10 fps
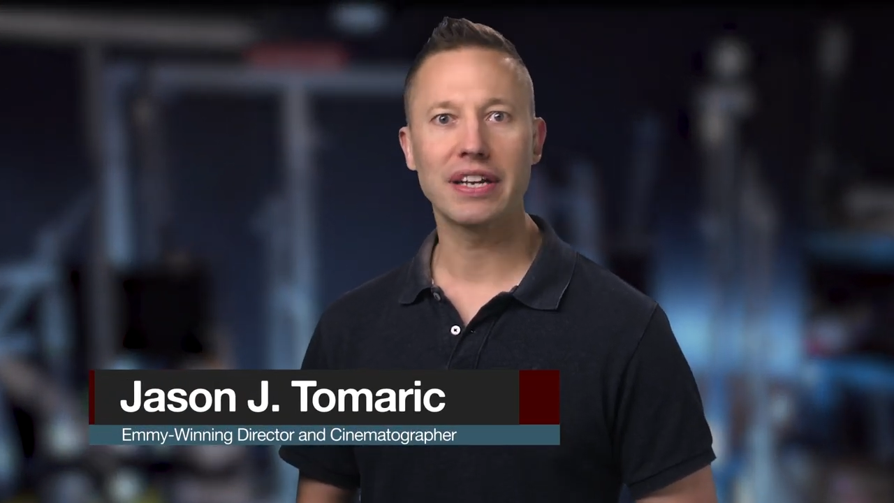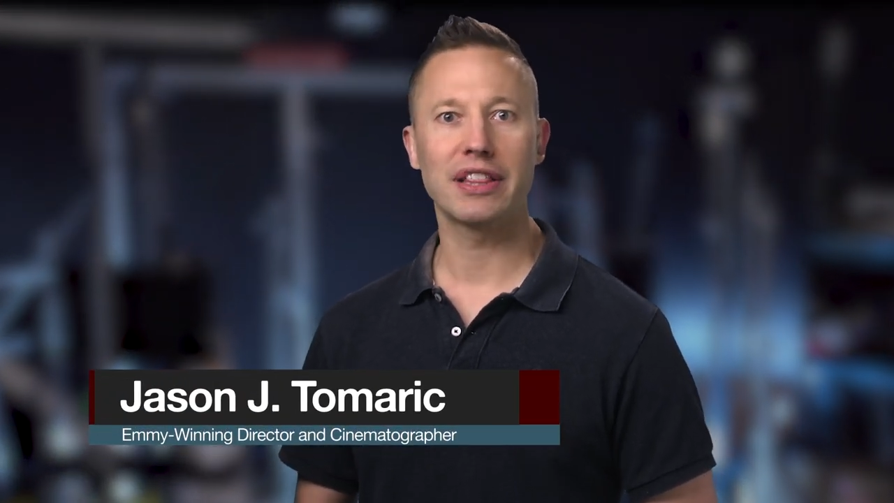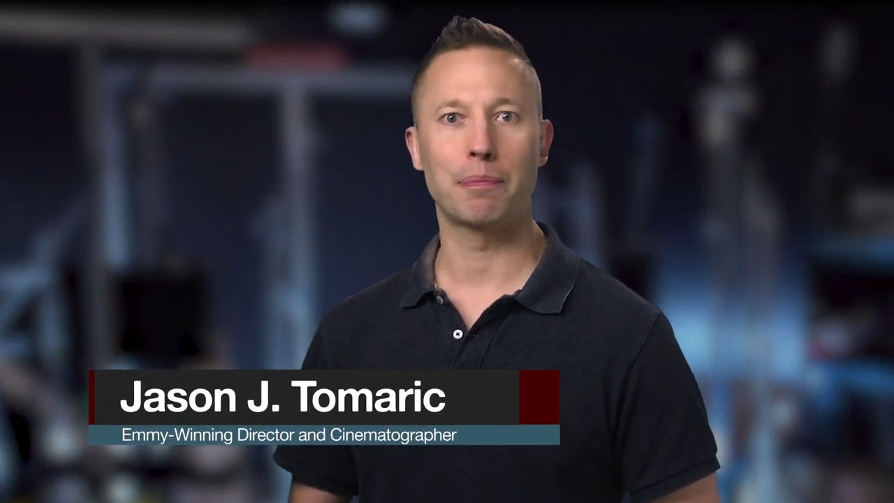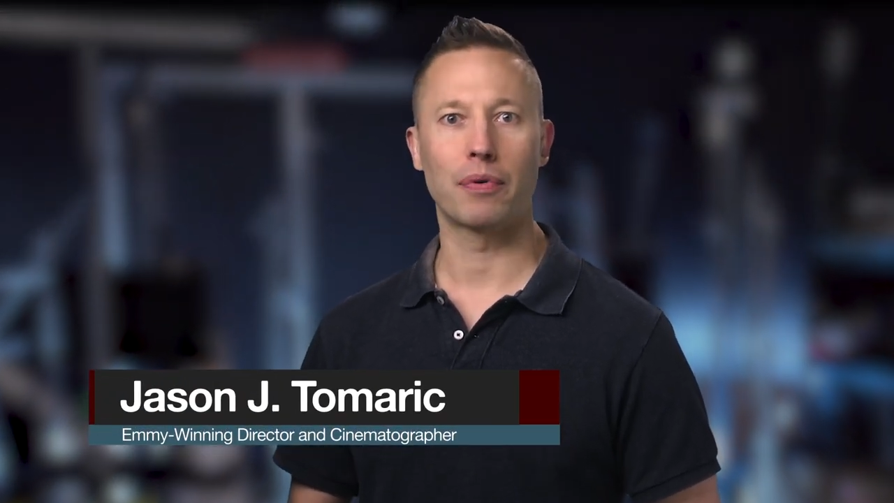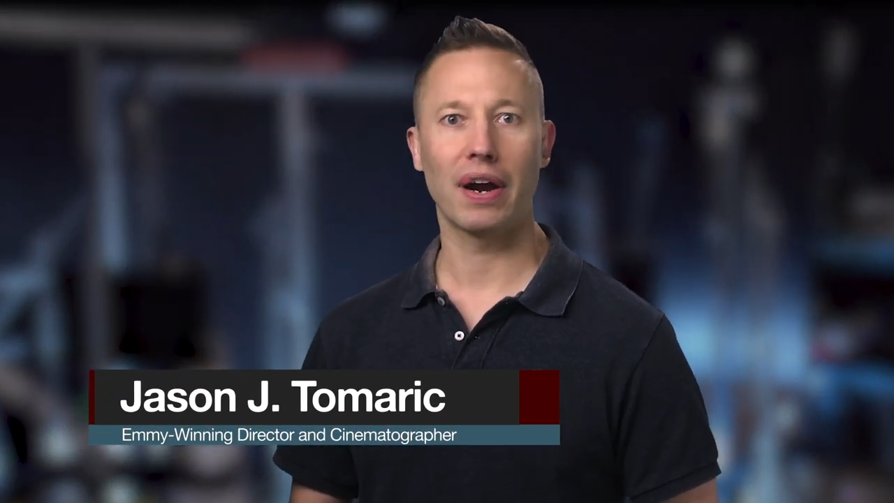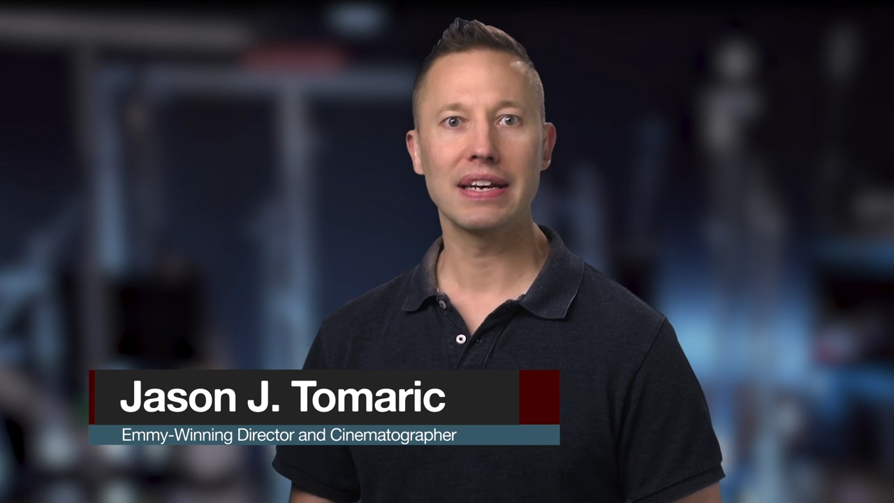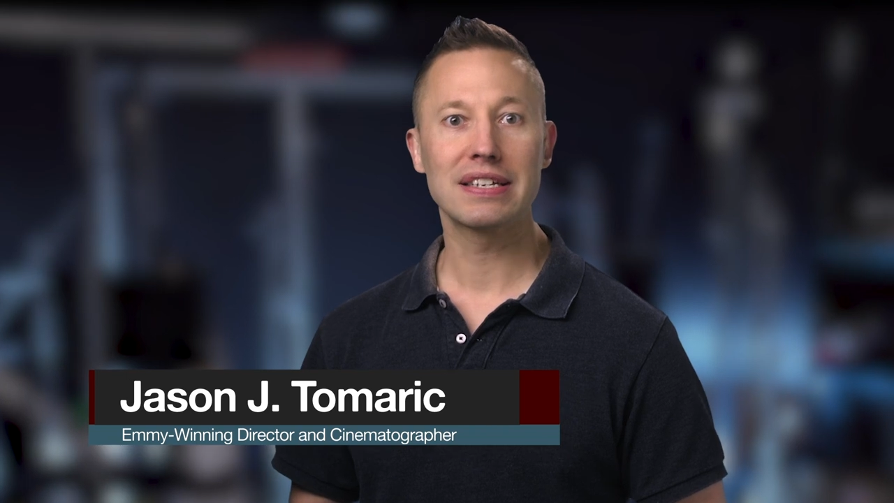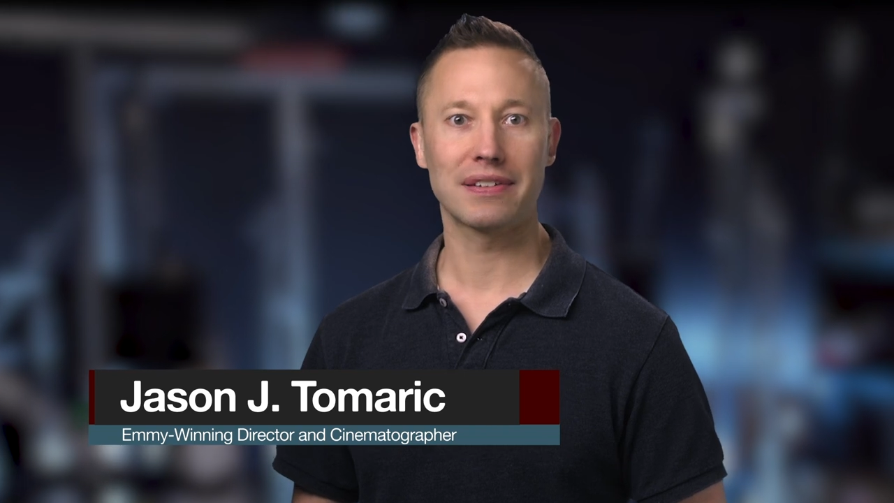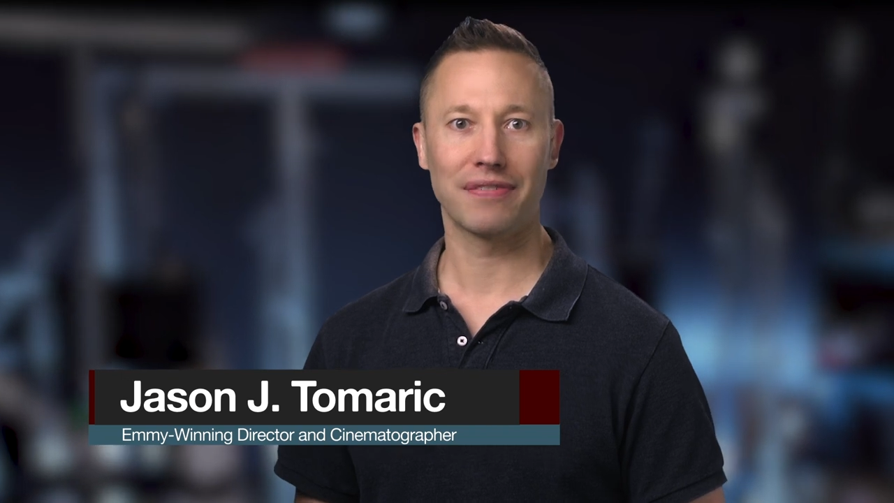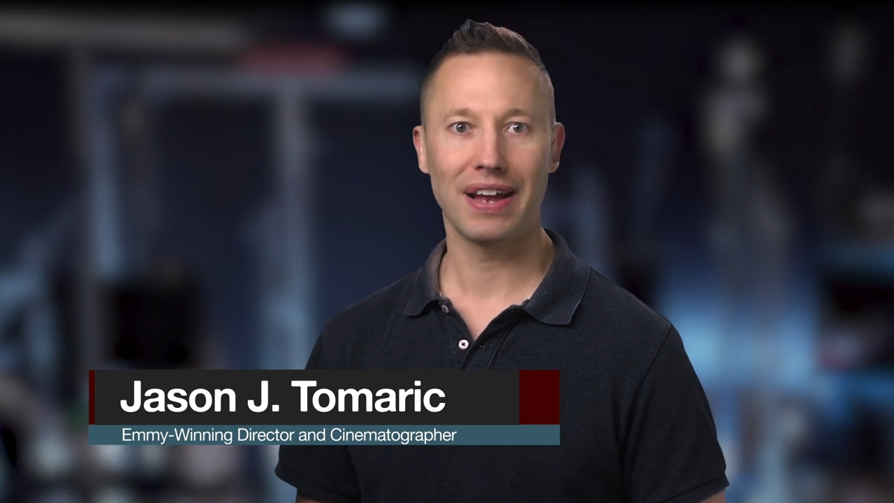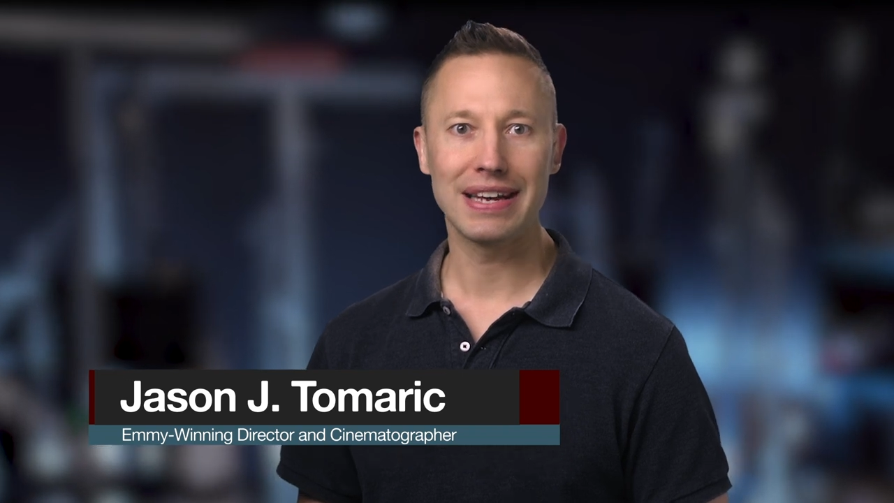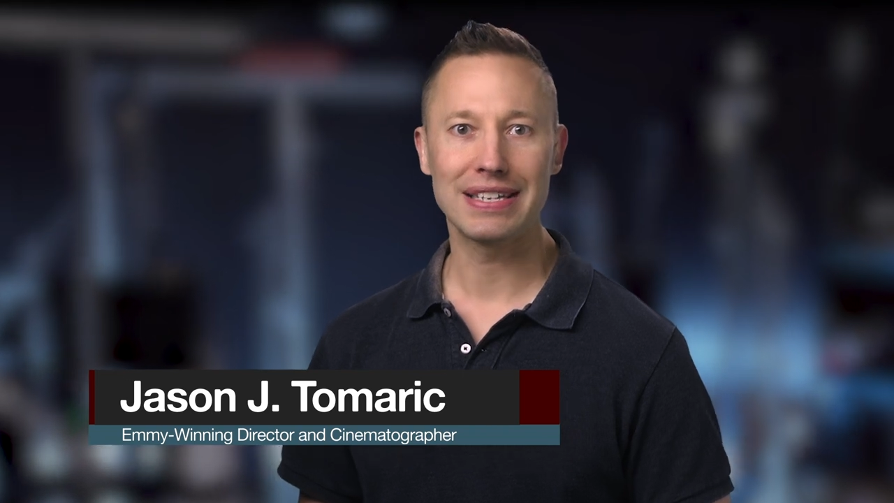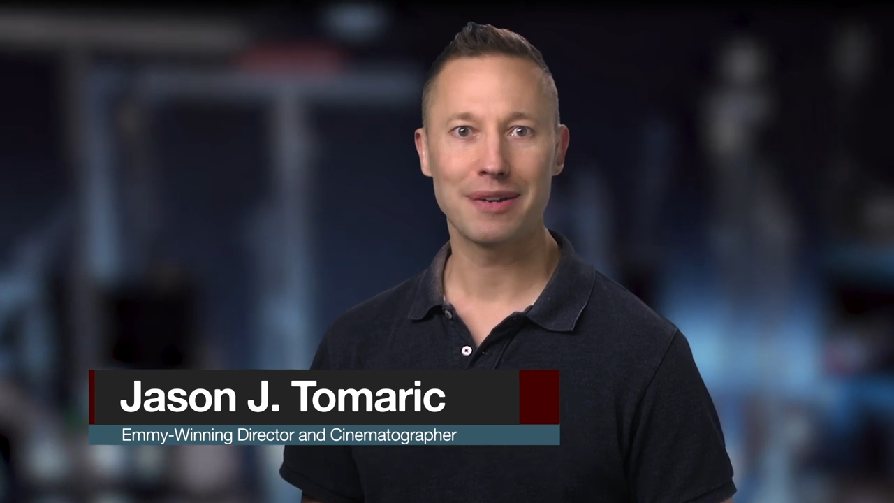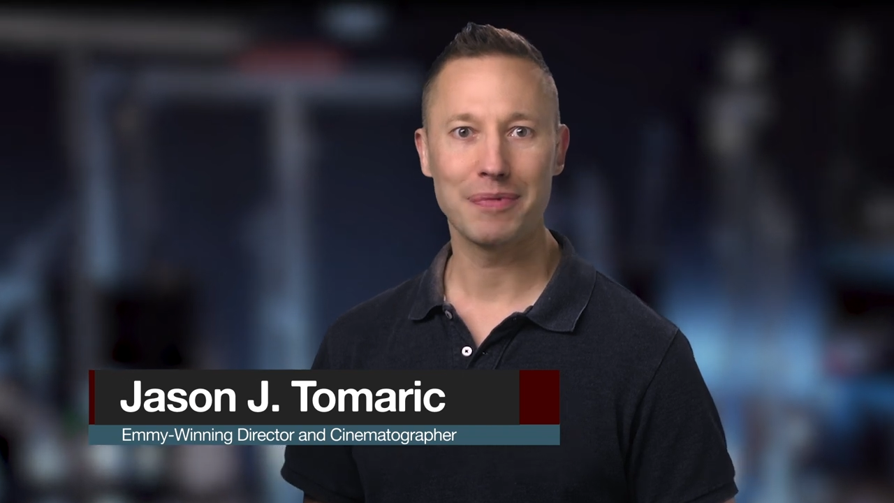in the brightness of light